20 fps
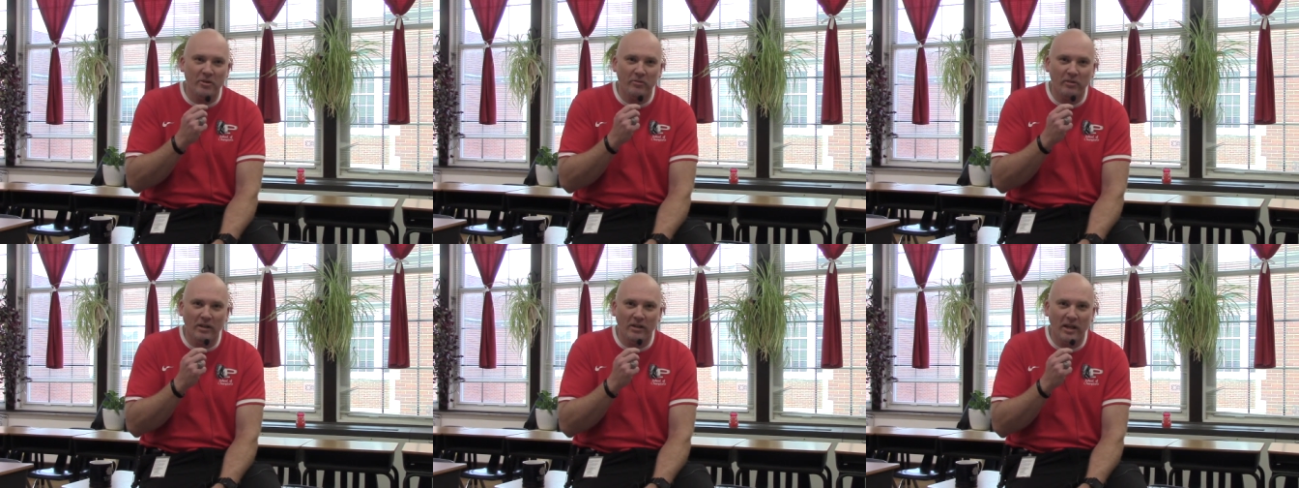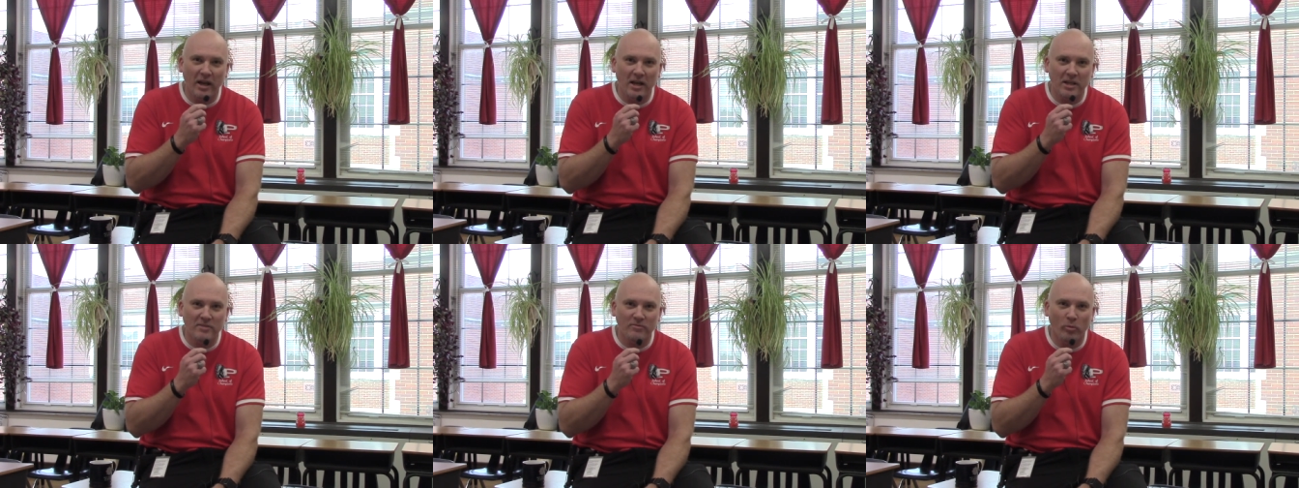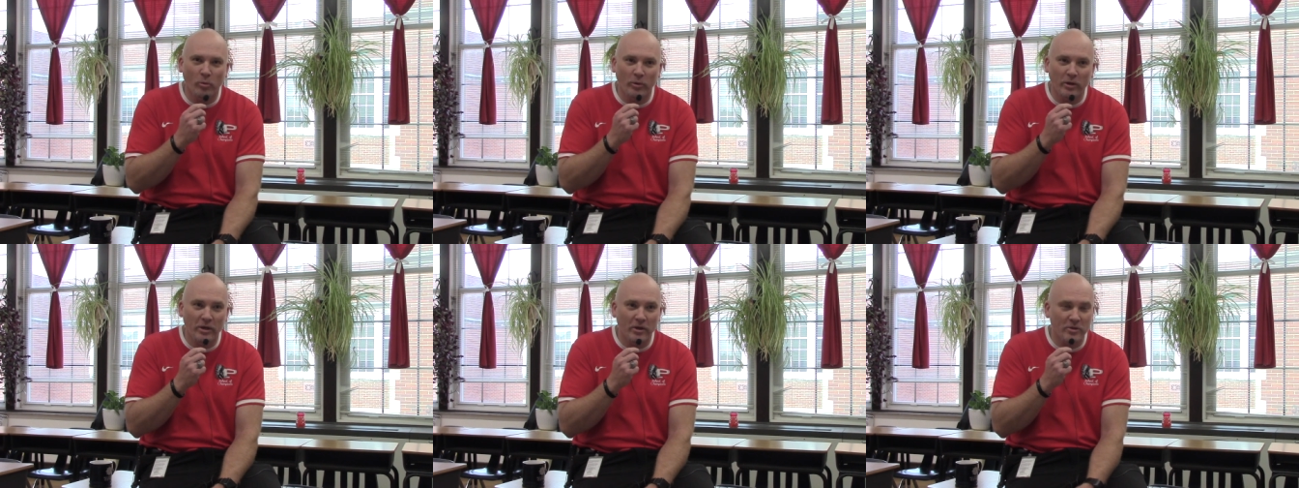over the last
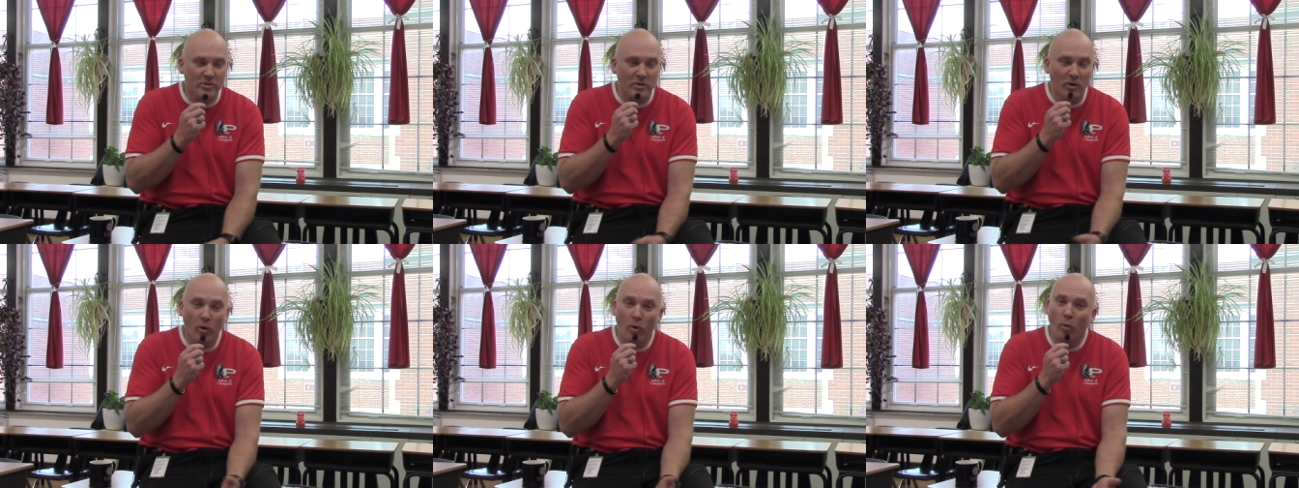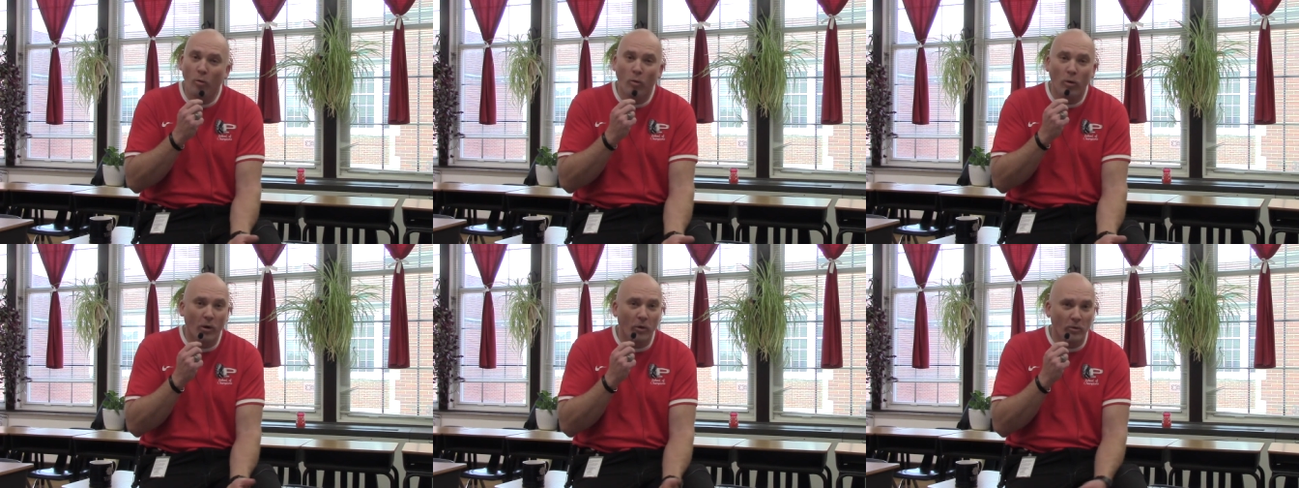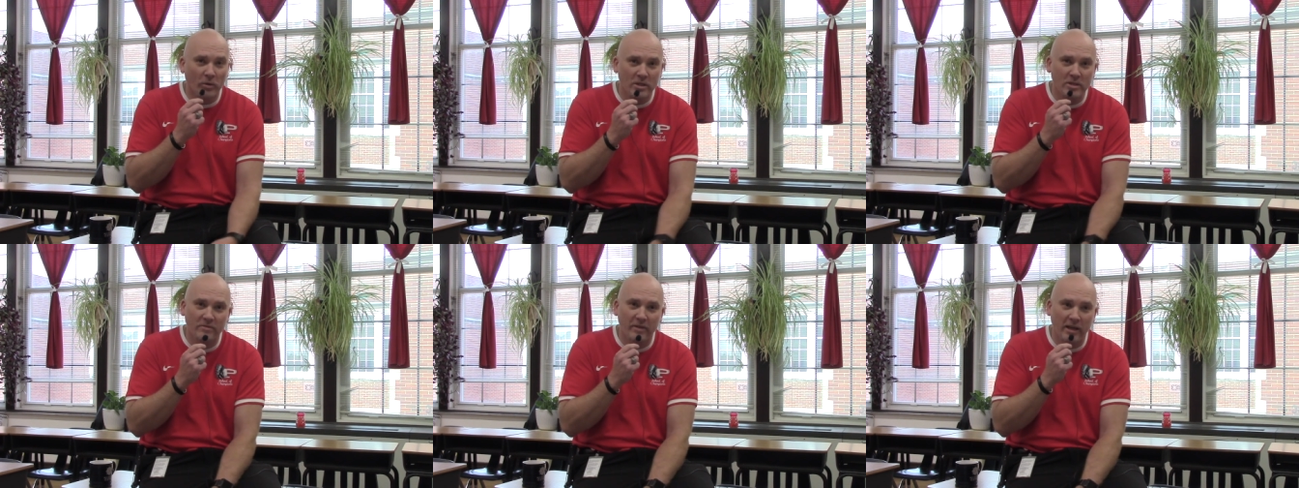four years, the whole
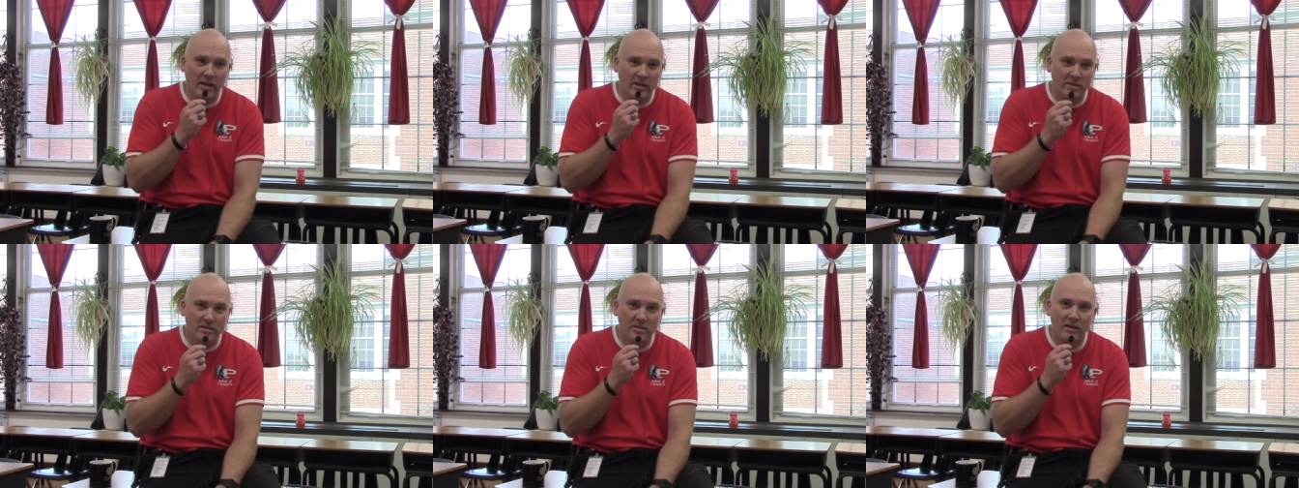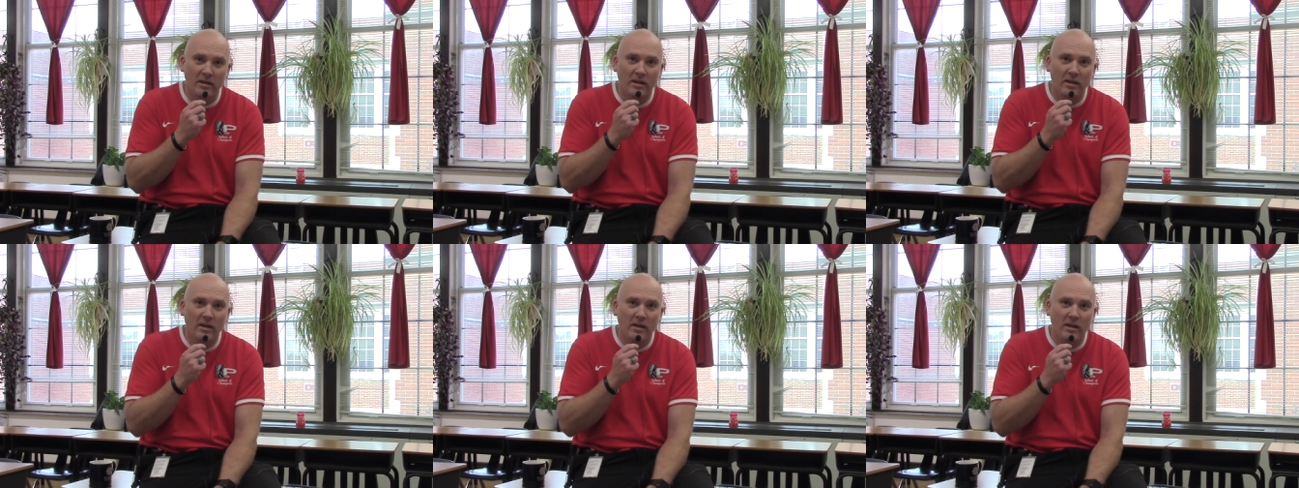world has faced.